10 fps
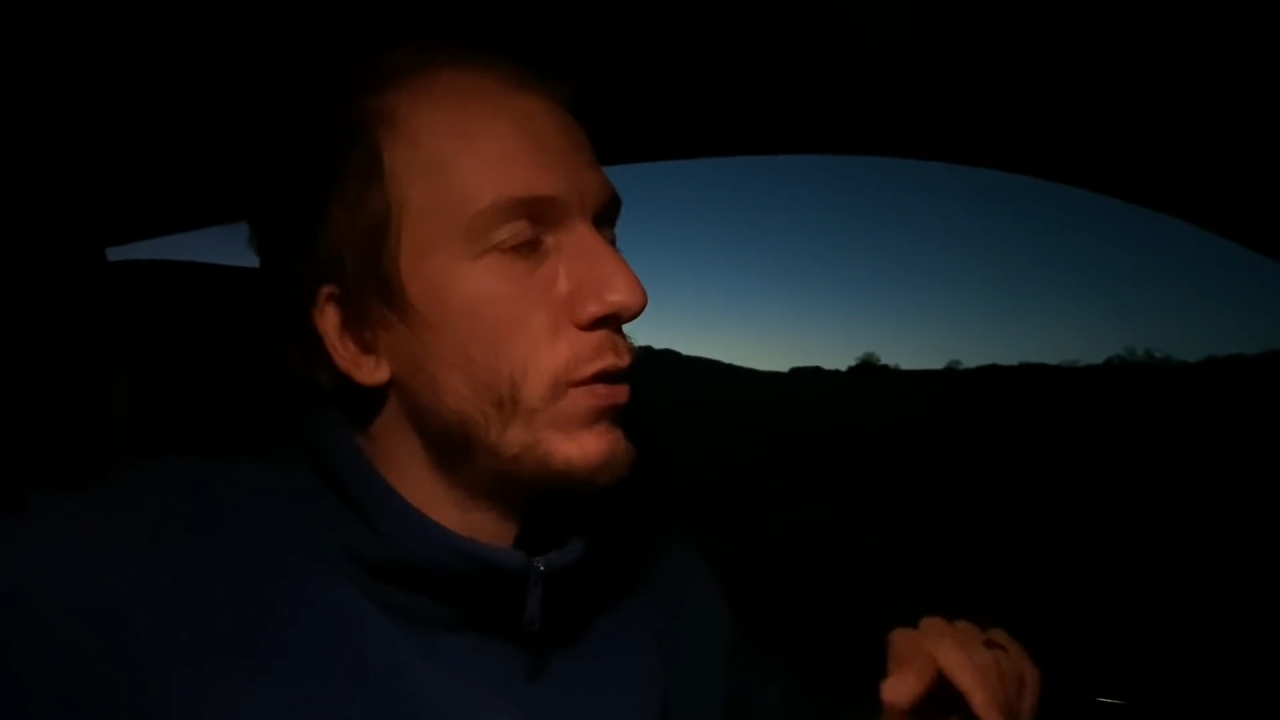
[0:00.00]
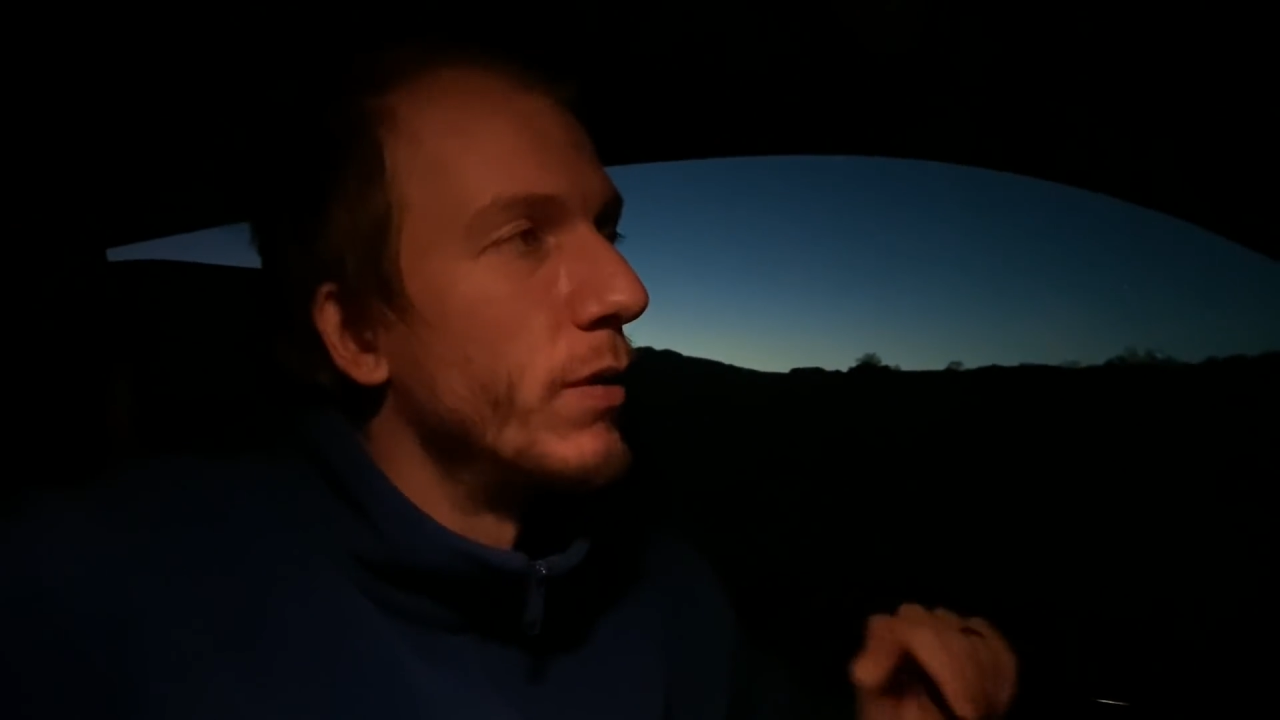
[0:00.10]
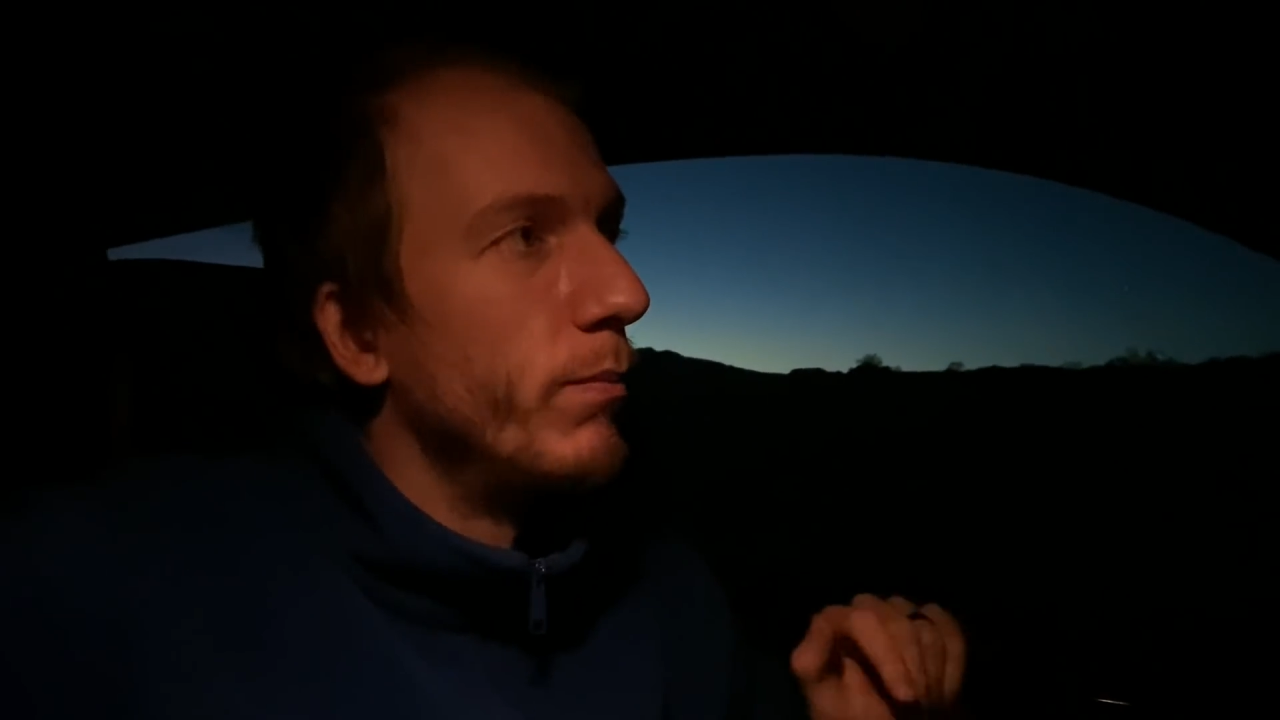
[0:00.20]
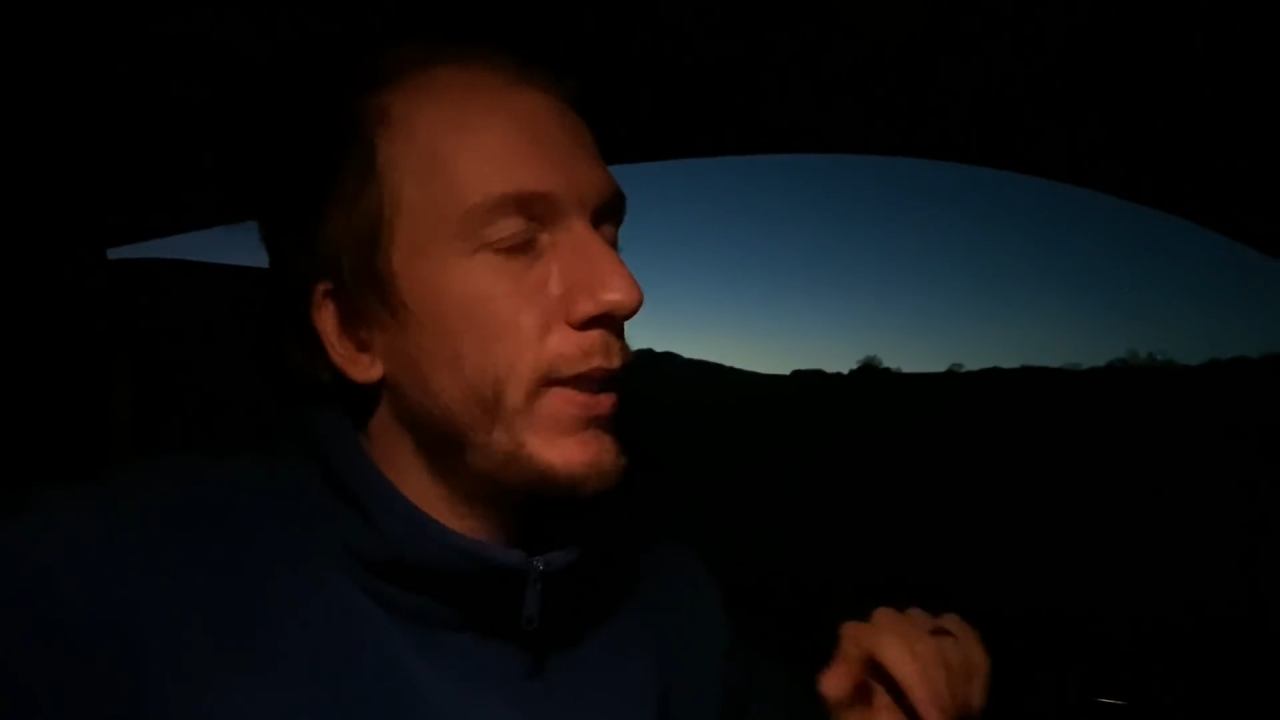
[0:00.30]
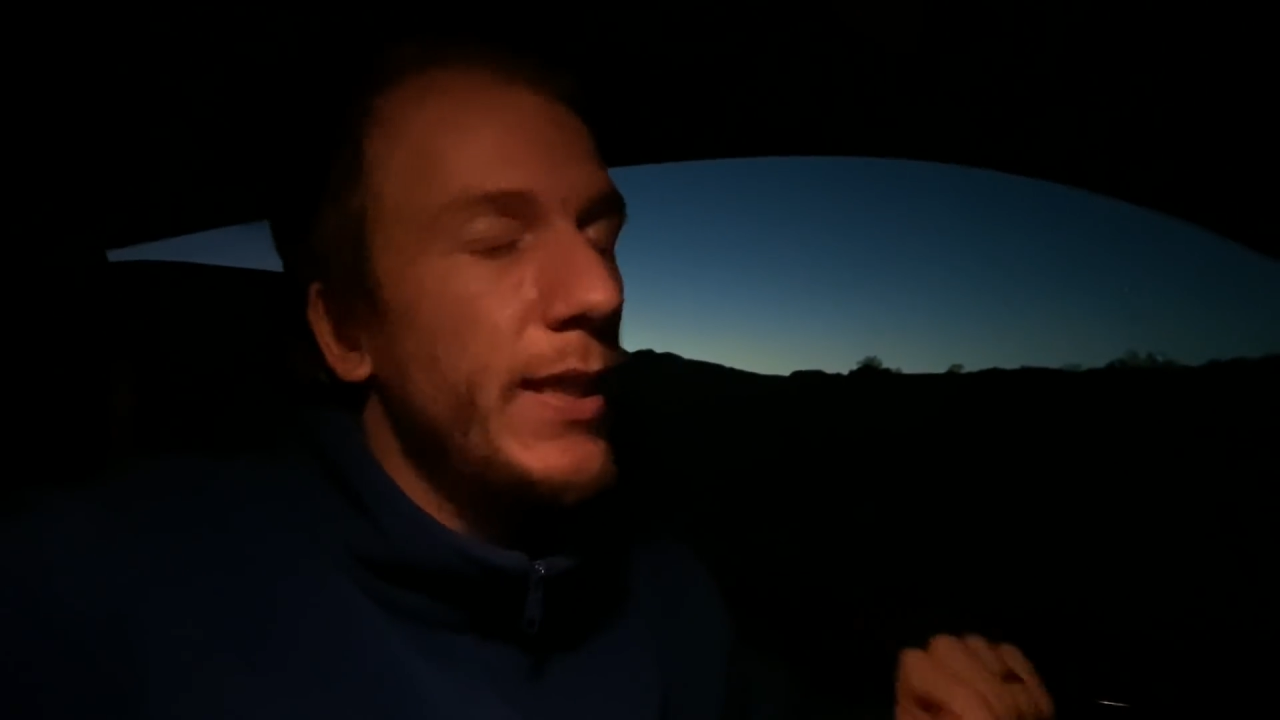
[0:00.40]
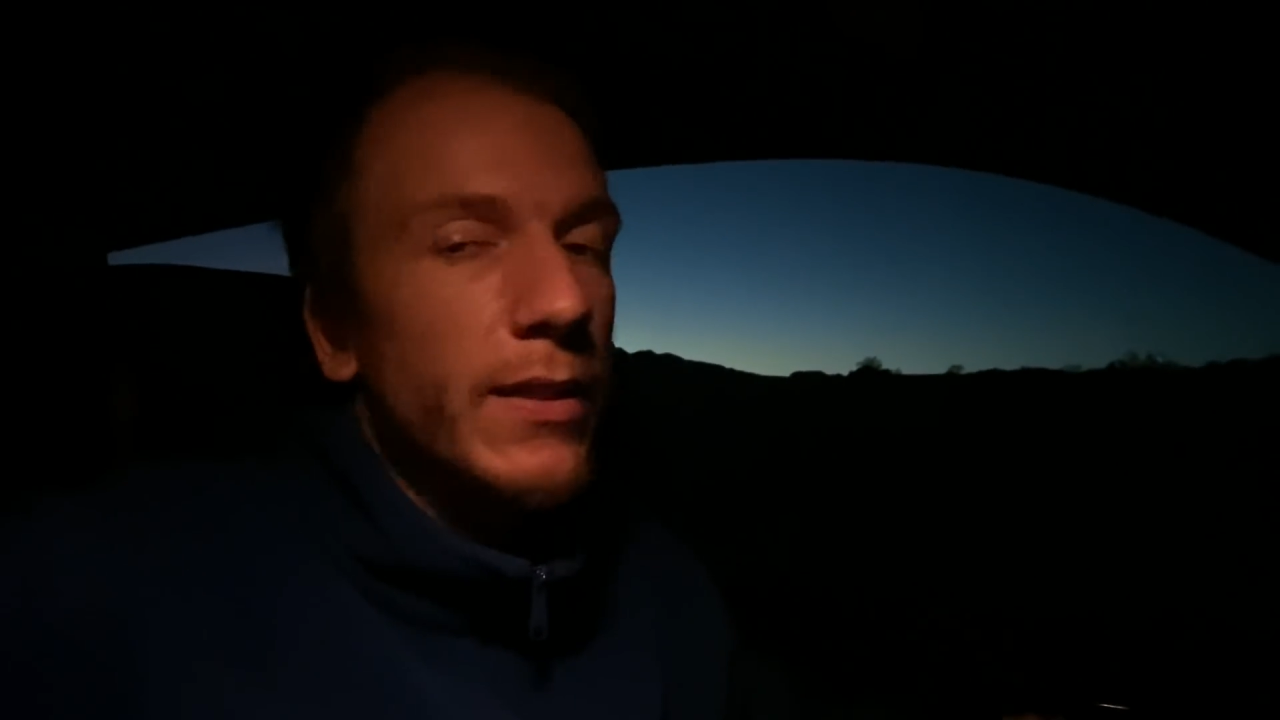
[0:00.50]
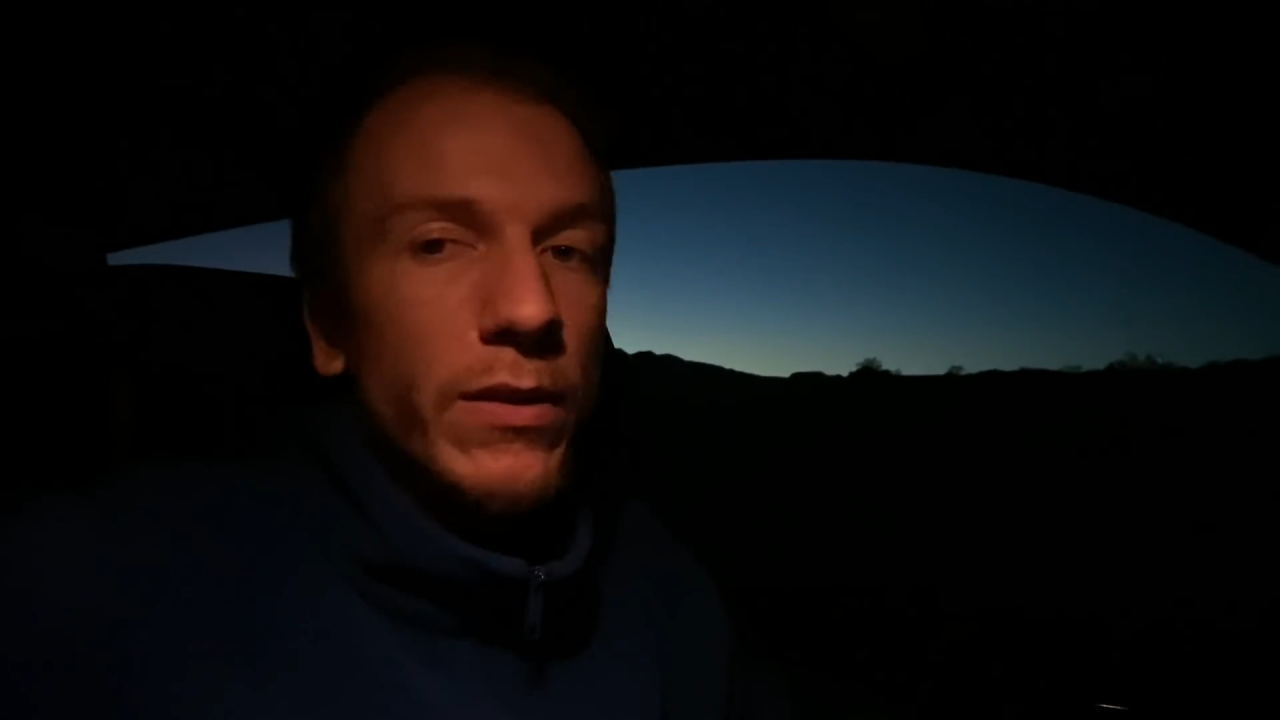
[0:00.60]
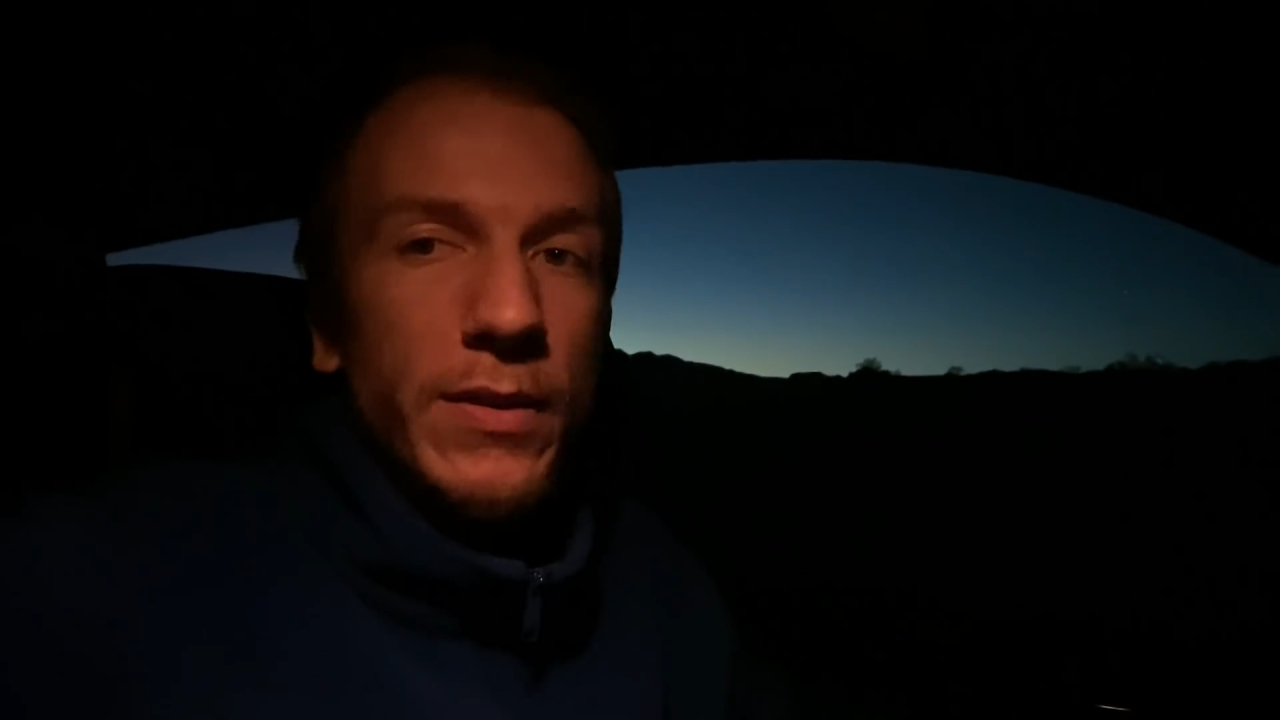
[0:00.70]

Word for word: the Meade